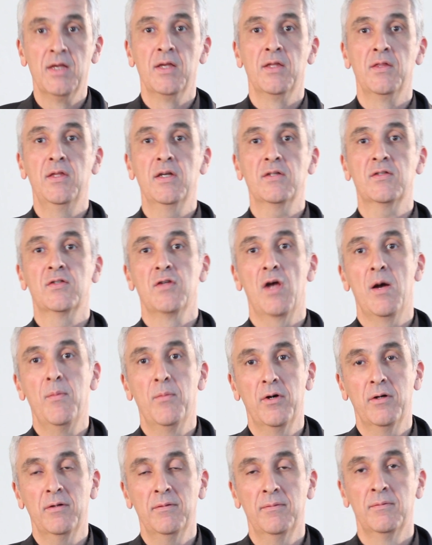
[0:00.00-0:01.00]
This
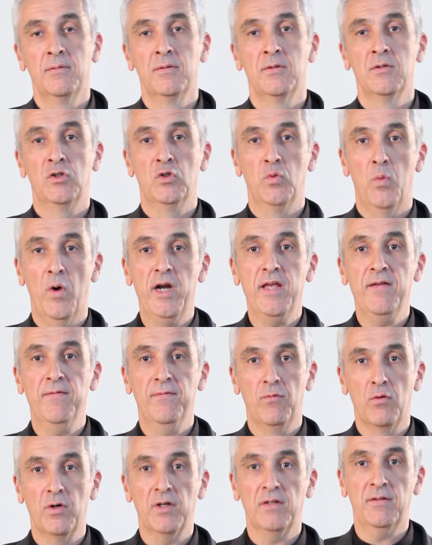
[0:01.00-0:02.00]
summer,
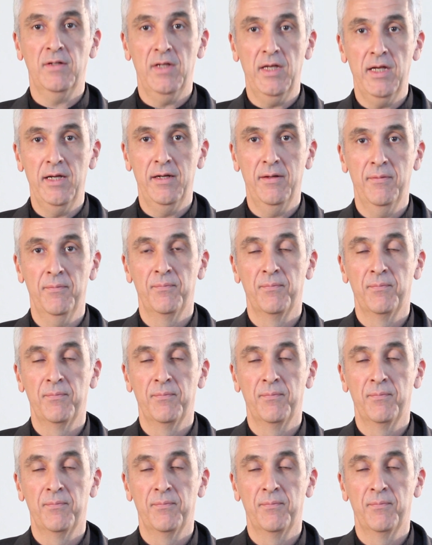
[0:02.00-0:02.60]
2014,